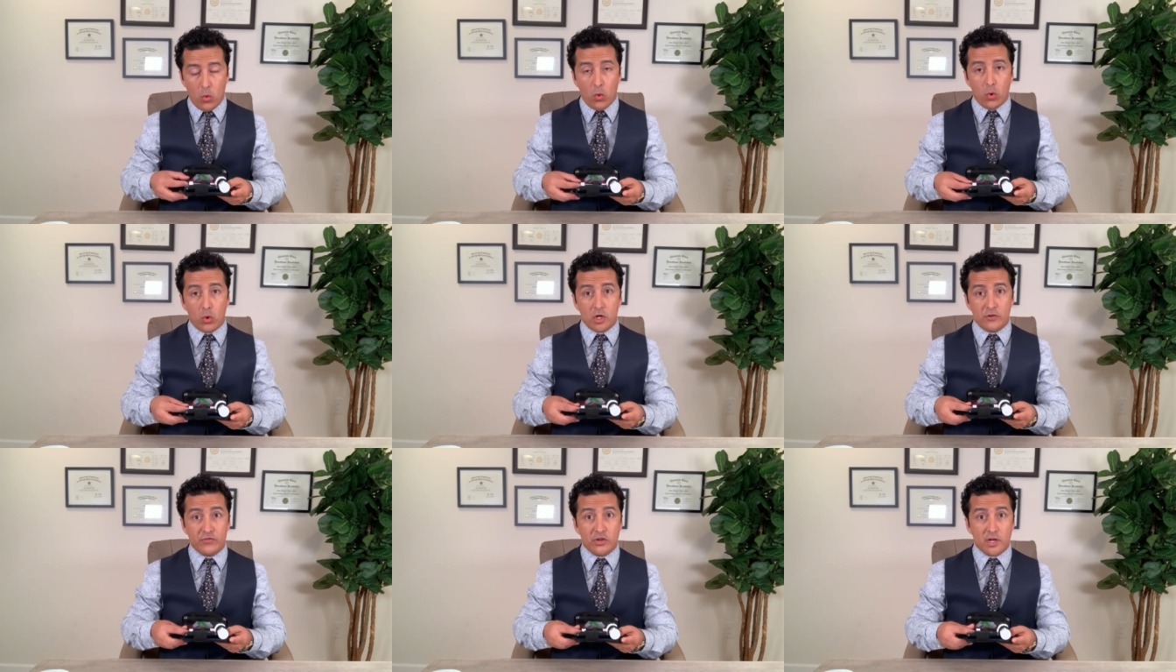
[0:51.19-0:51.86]

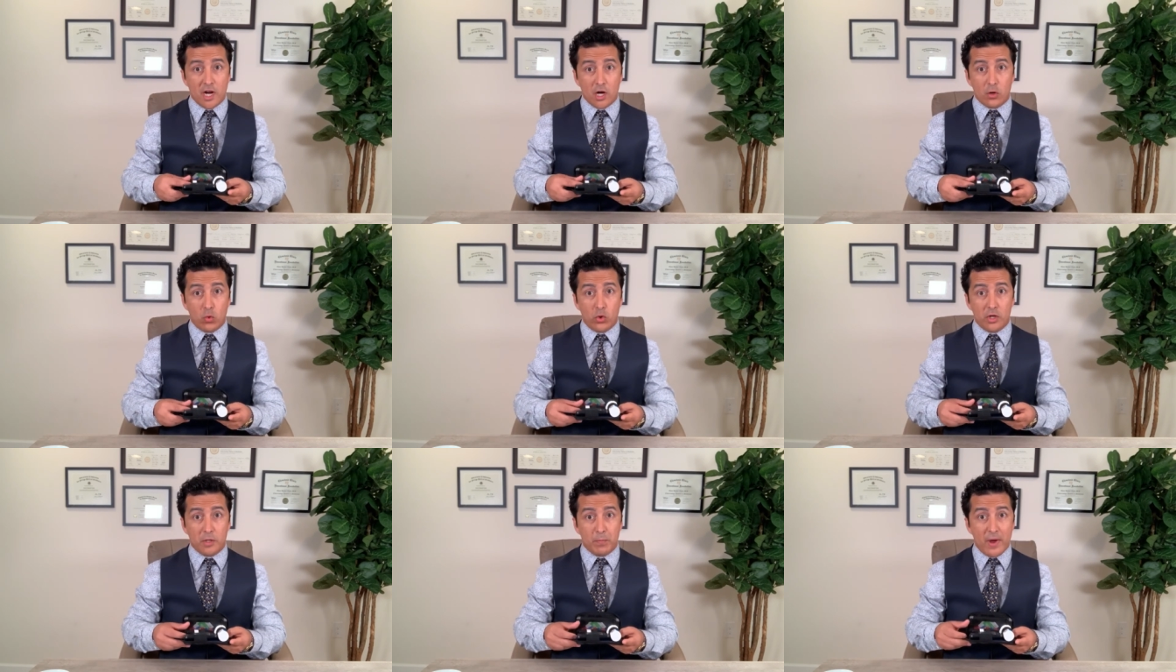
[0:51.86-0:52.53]
or if you're not
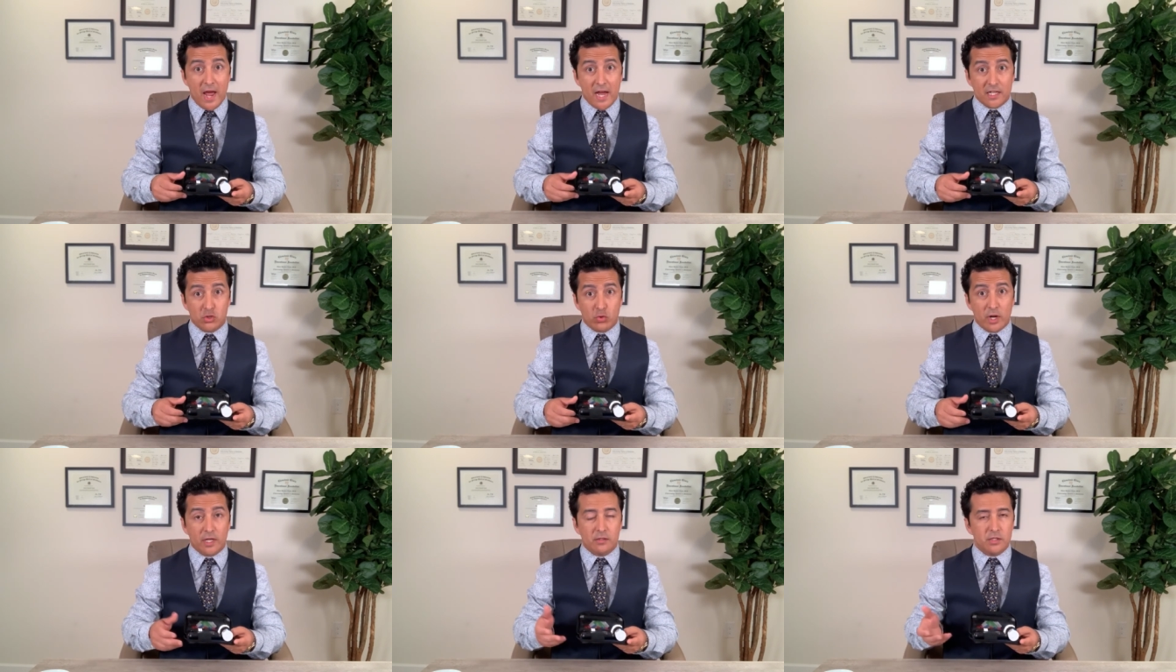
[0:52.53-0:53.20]
going back
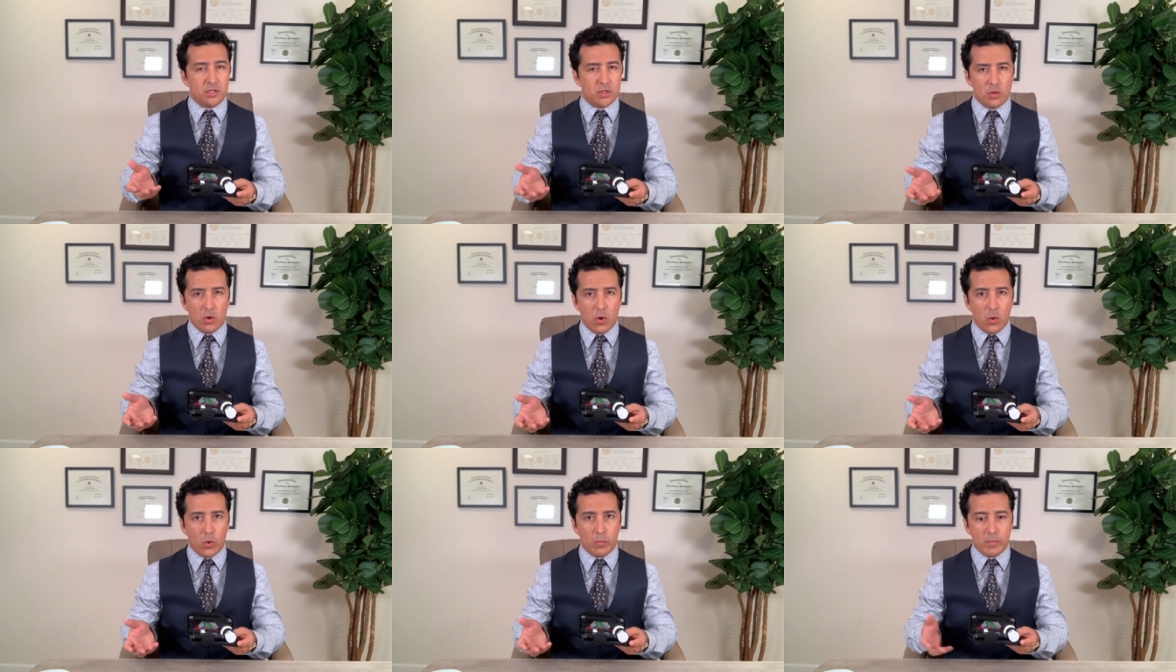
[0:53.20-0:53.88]
directly to
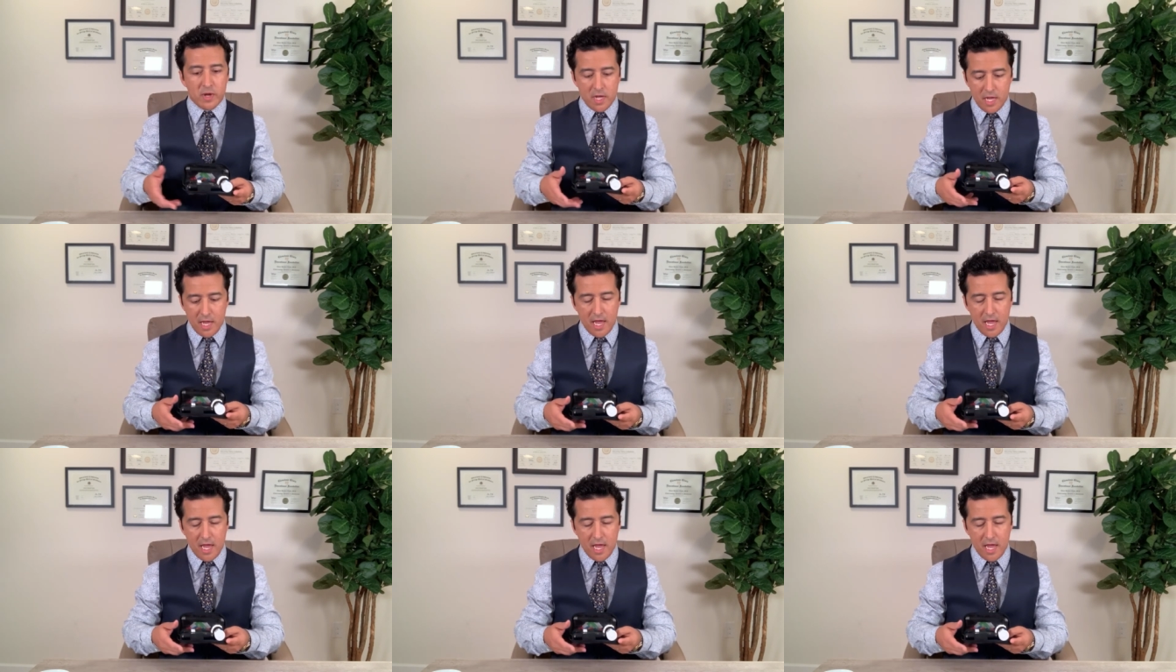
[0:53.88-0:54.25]
home